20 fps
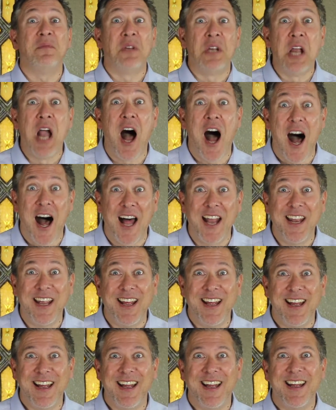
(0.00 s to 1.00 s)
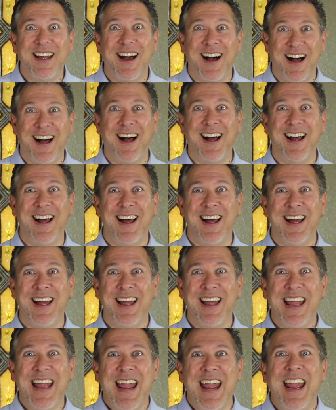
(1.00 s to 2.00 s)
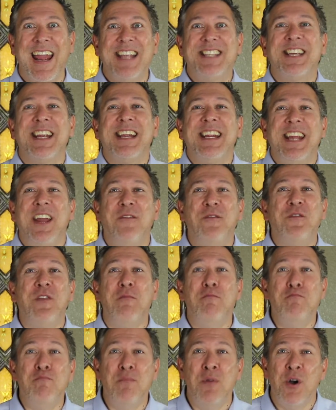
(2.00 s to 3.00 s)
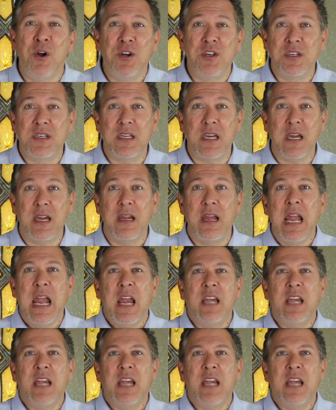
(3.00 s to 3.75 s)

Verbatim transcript: God, huh? It's a gift of mercy.